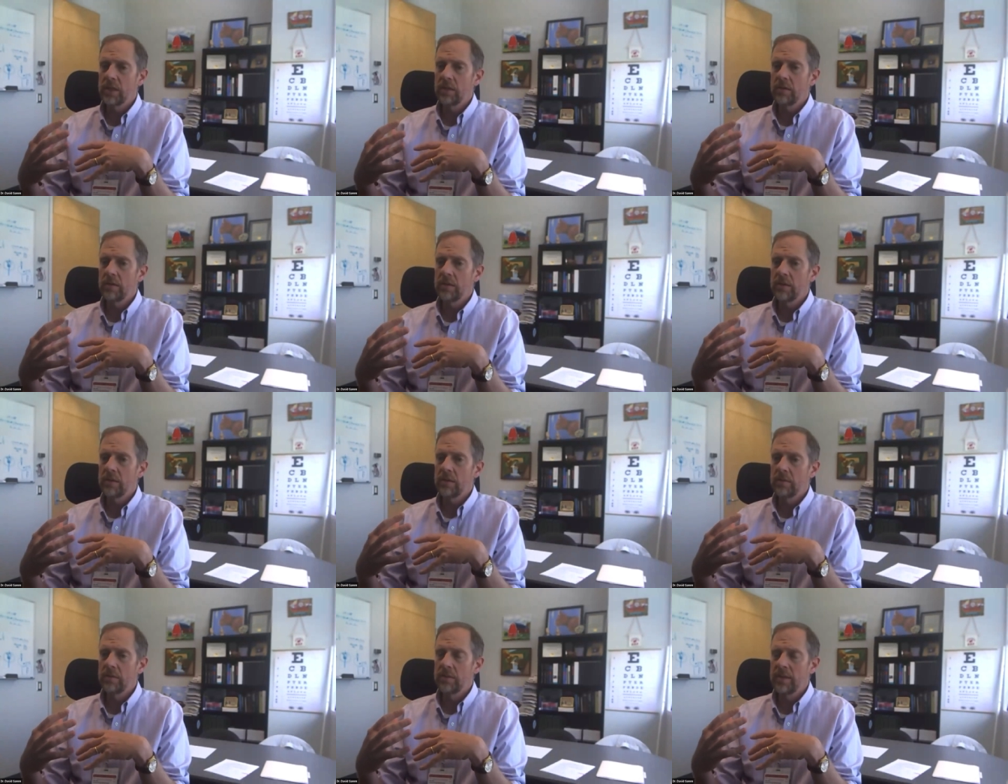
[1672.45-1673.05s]
The,
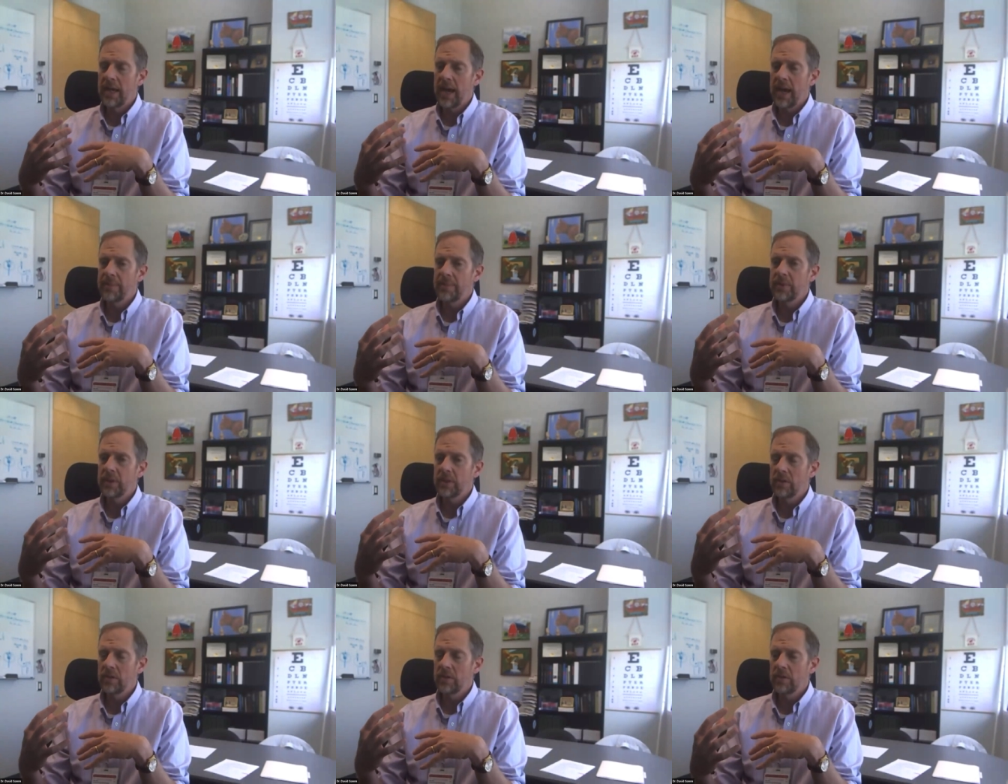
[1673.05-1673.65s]
the, the,
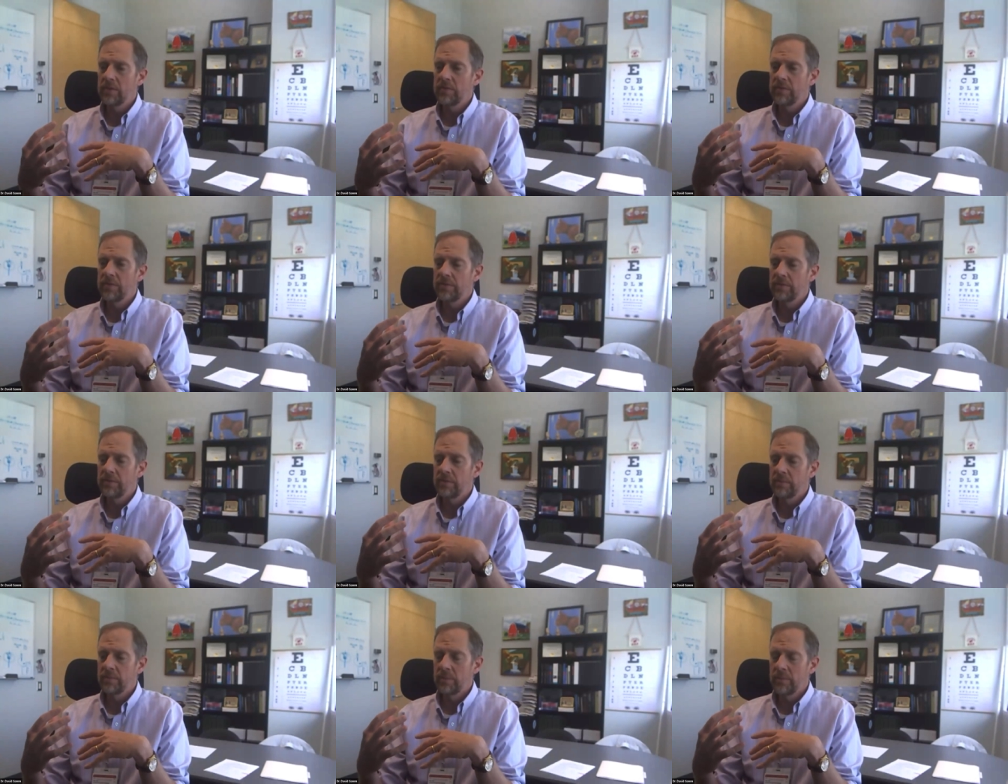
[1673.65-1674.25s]
optic nerve
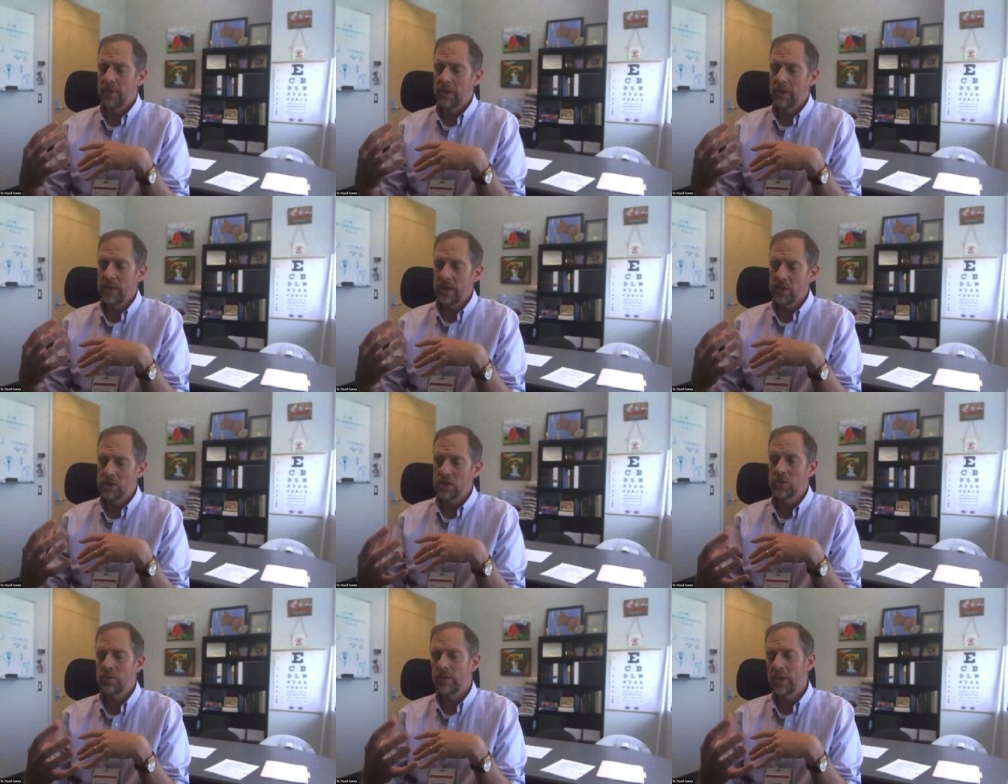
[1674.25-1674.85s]

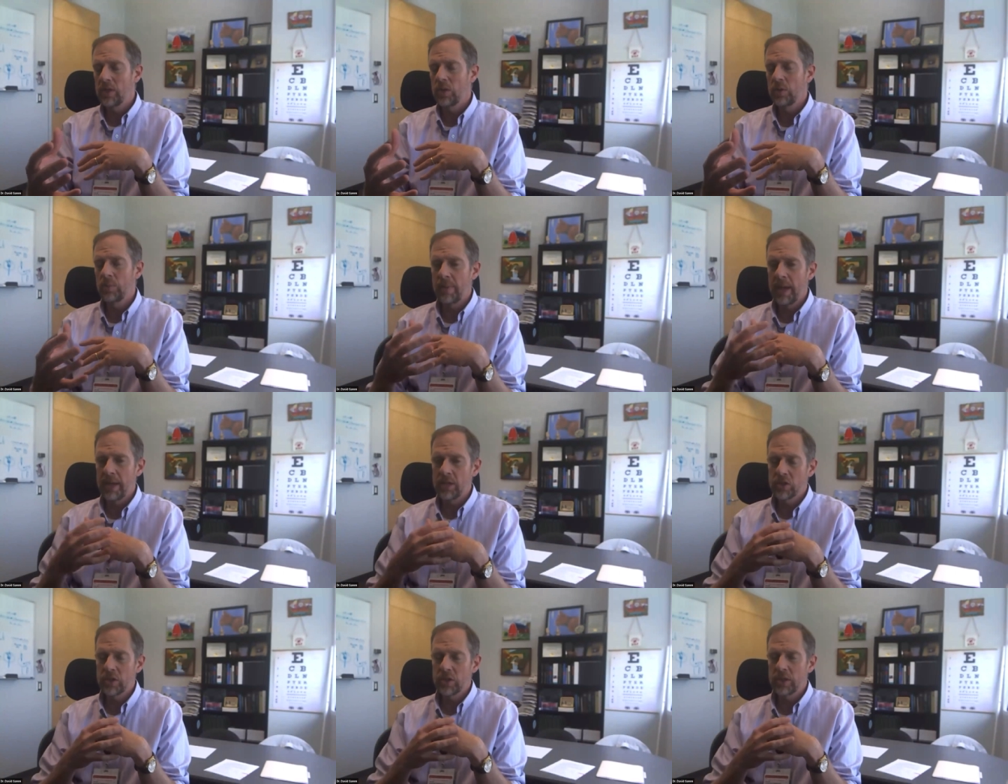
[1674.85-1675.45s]
issue that you
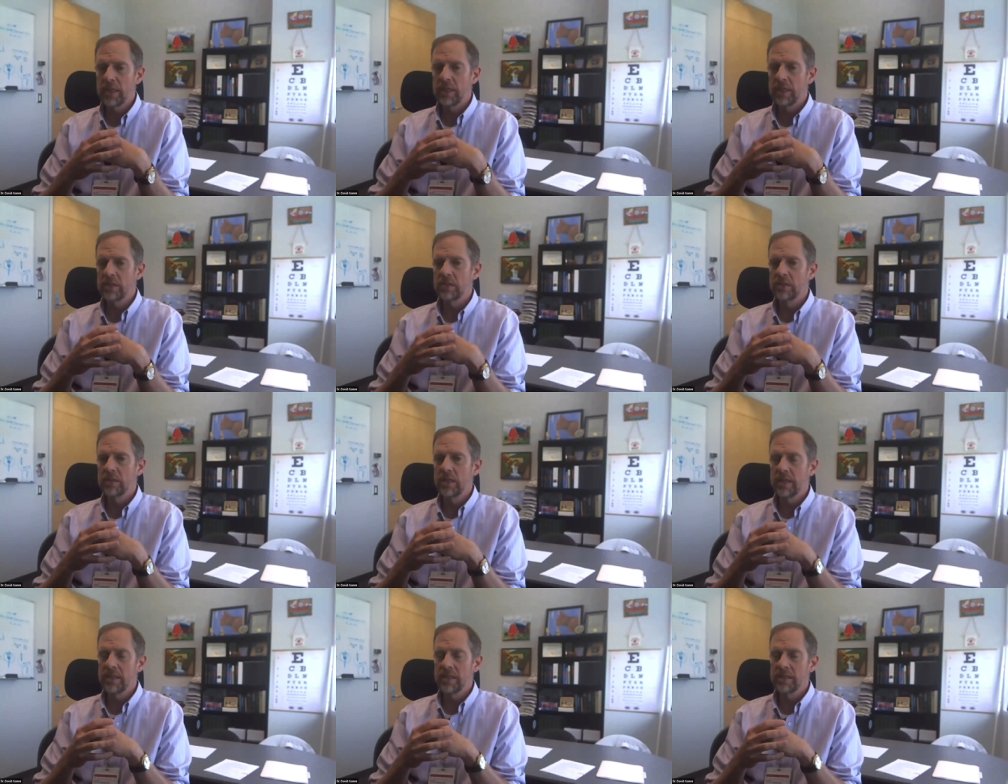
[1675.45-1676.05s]
mentioned
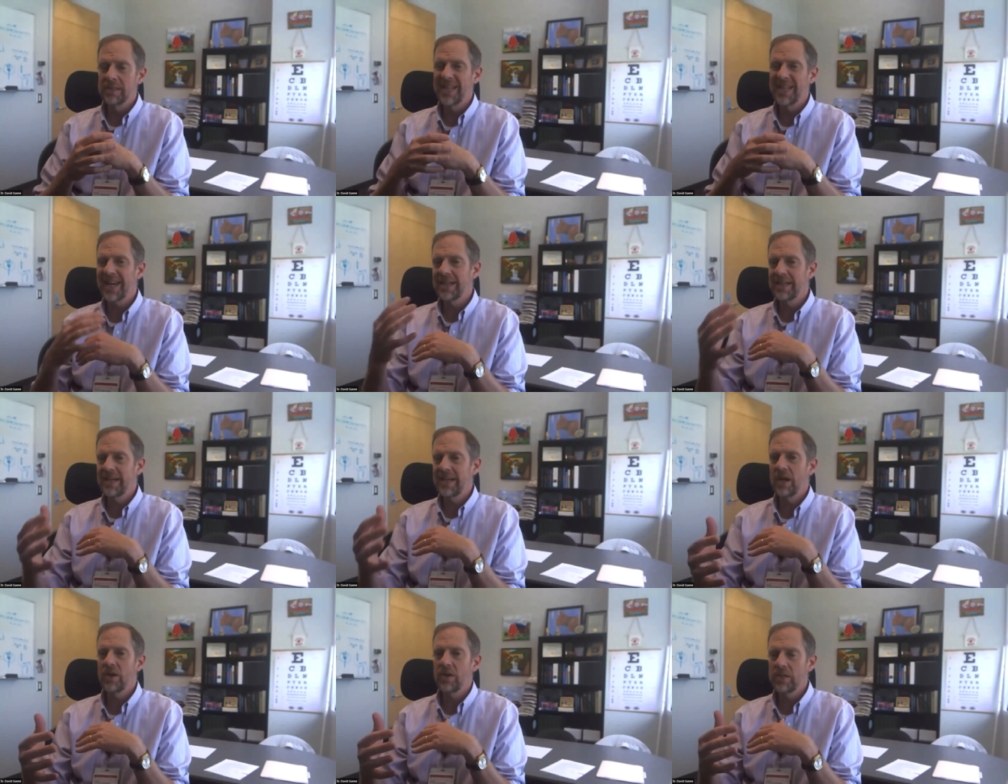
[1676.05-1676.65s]
is, is
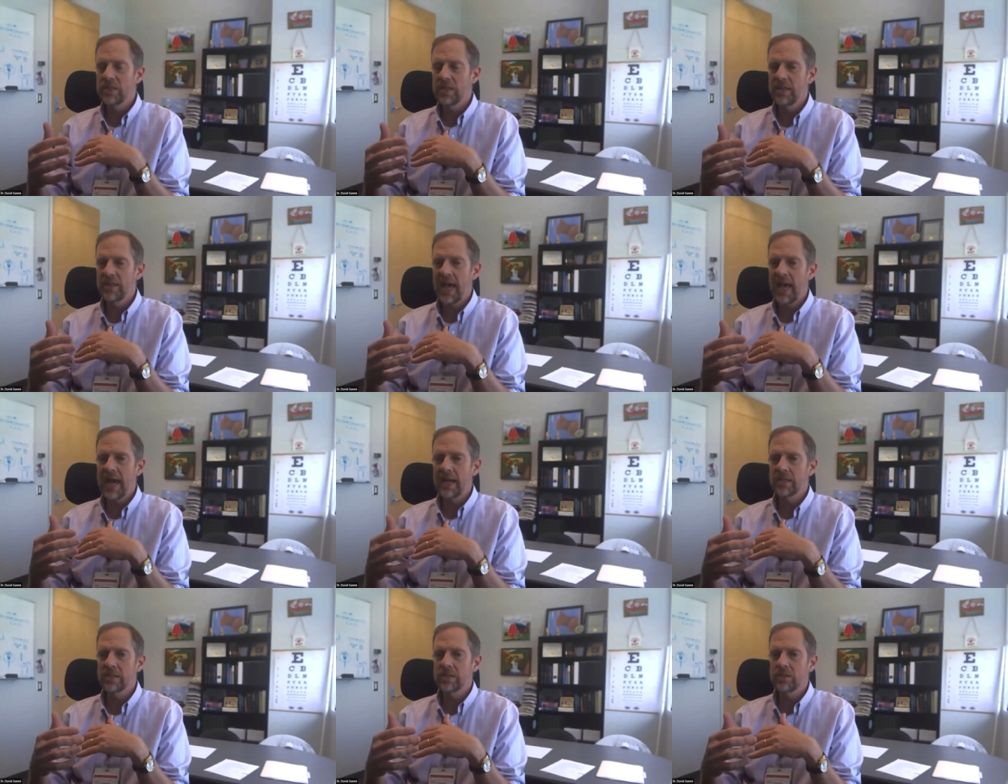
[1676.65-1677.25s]
secondary to
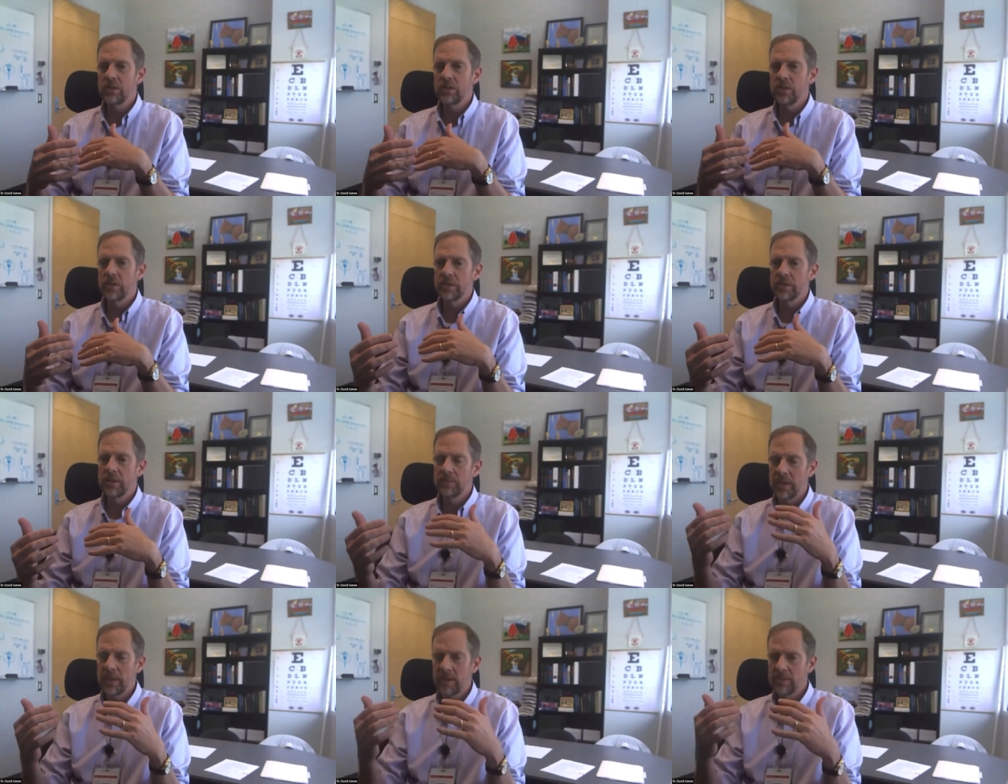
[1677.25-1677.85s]
that. So you,
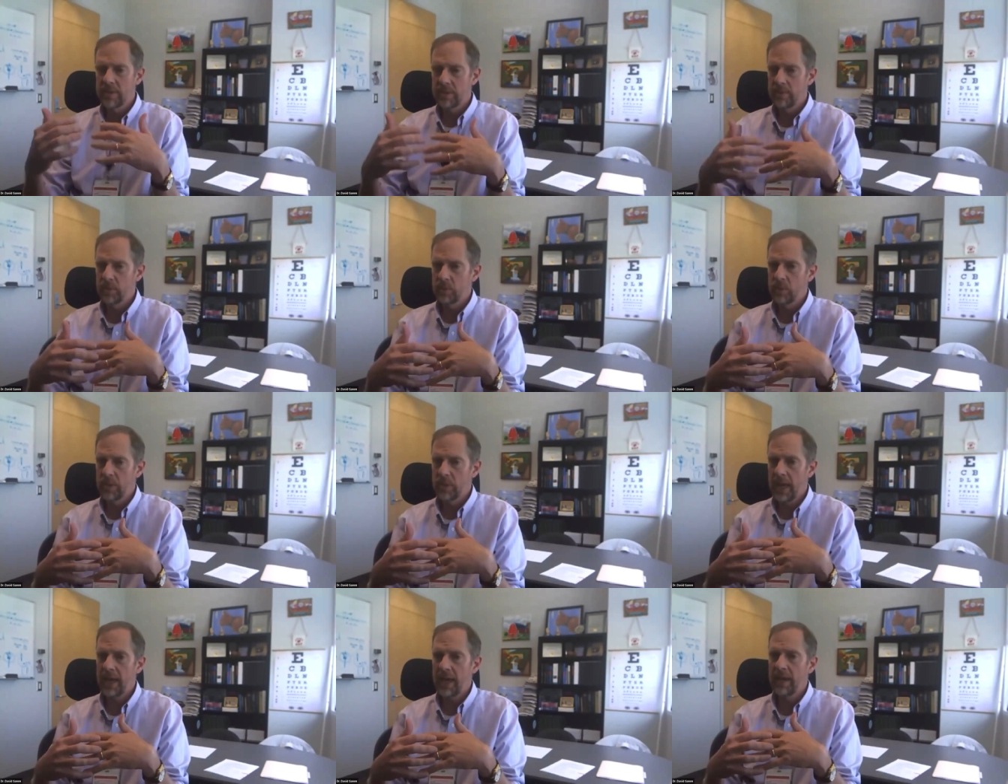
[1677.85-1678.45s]
sometimes
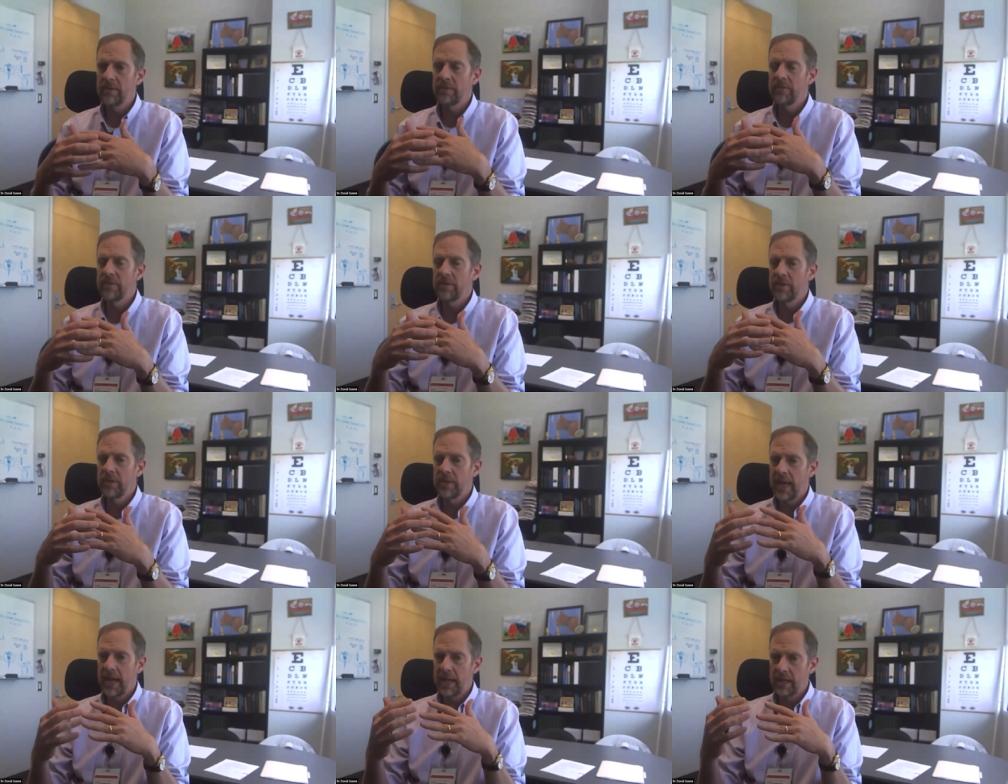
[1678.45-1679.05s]
people will have
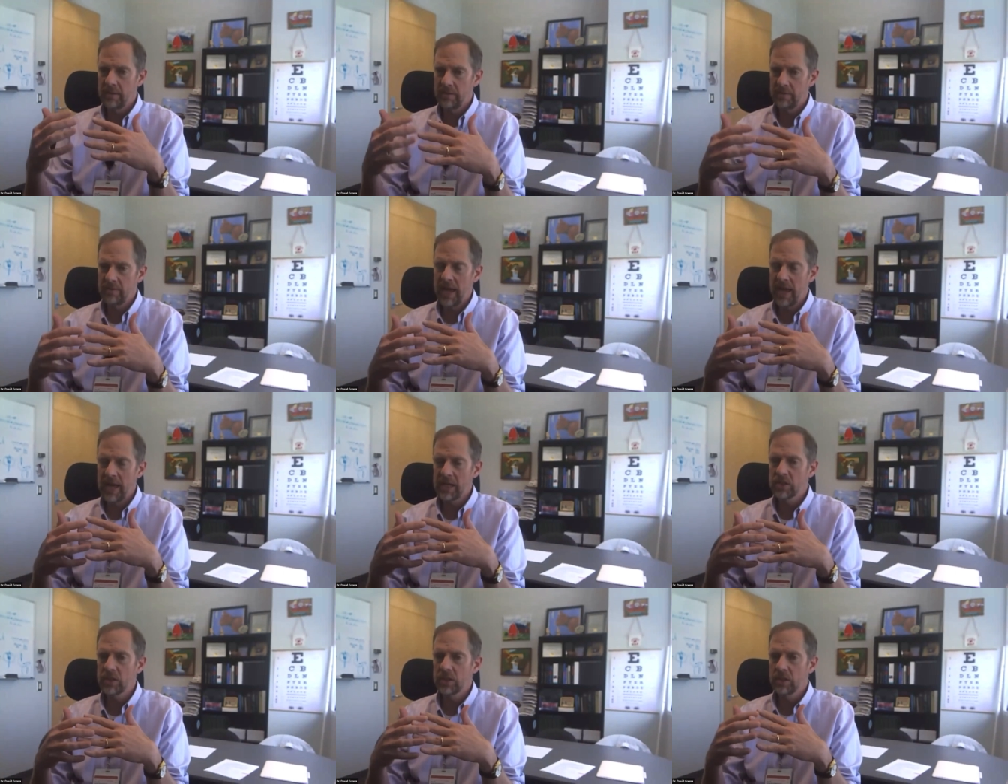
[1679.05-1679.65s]
that
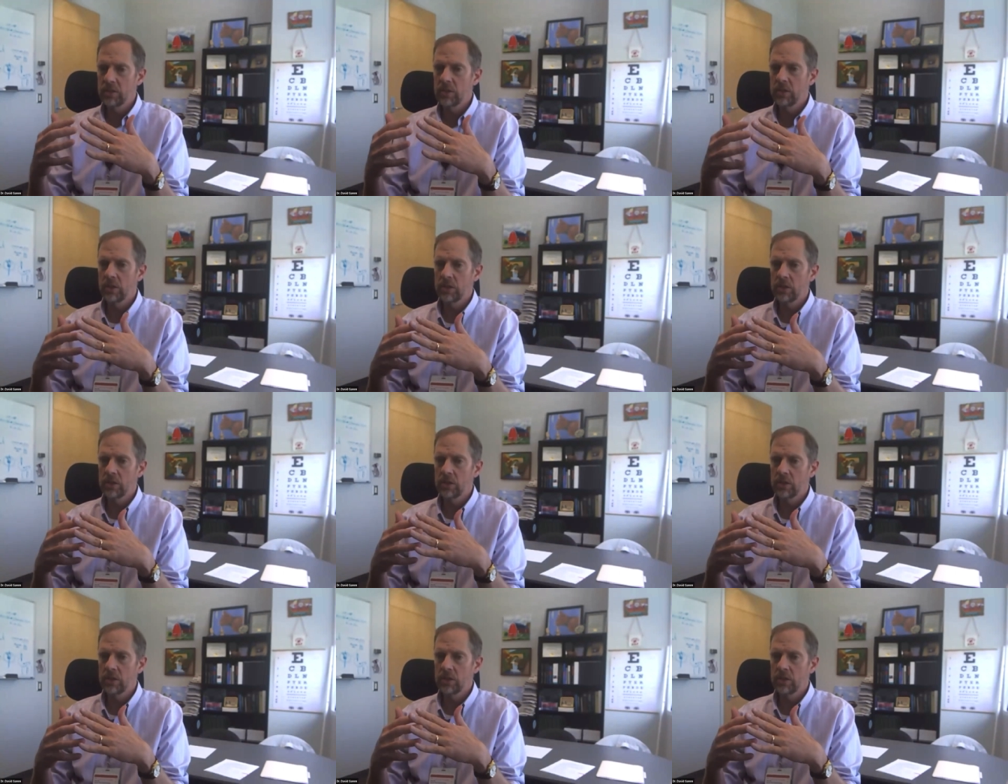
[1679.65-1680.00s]
vascular